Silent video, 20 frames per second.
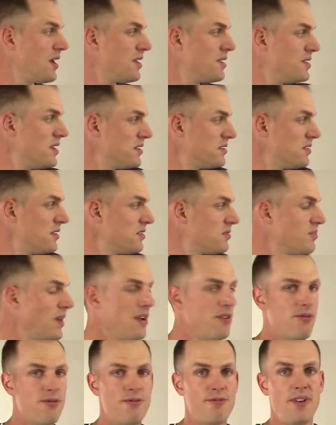This is my
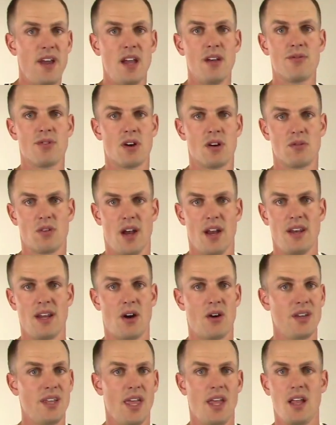favorite right
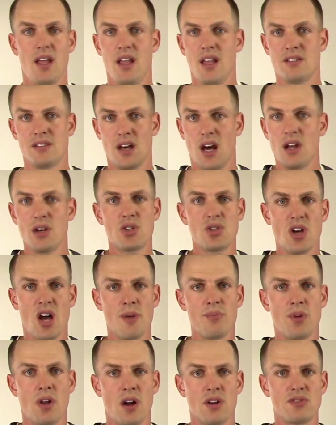now. Again, it's on
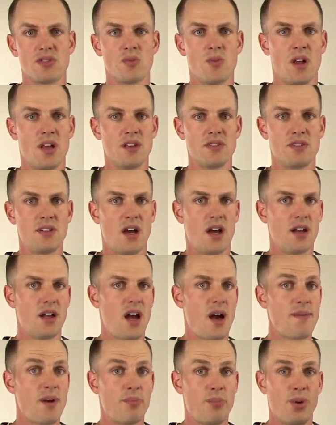
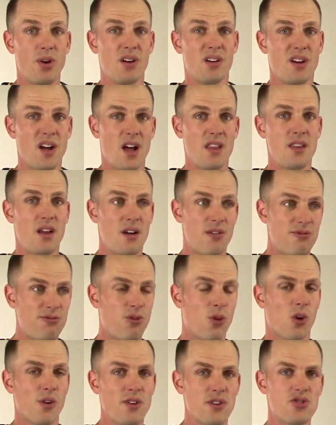shoplarsenwellness.com. I put it on there
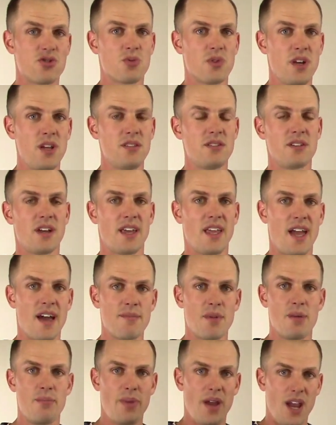for this reason. I have
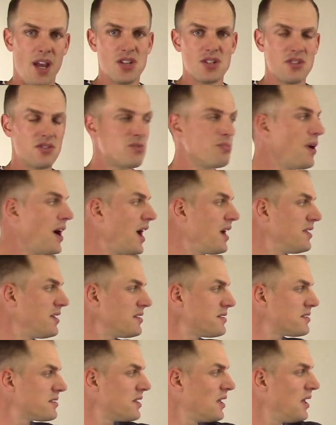my patients buy
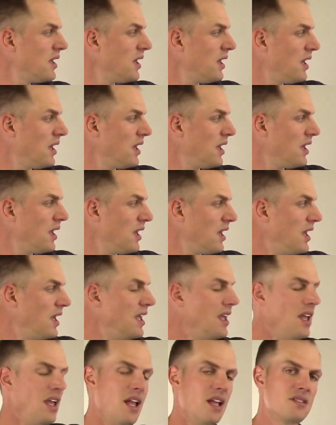this.
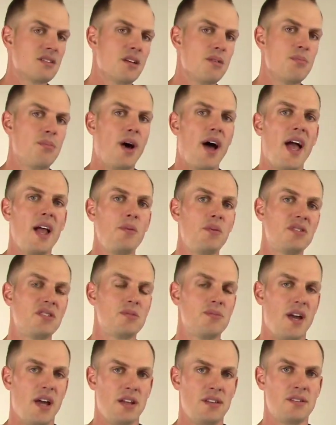It's combined with
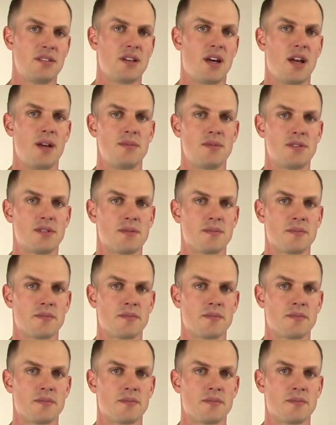some enzymes,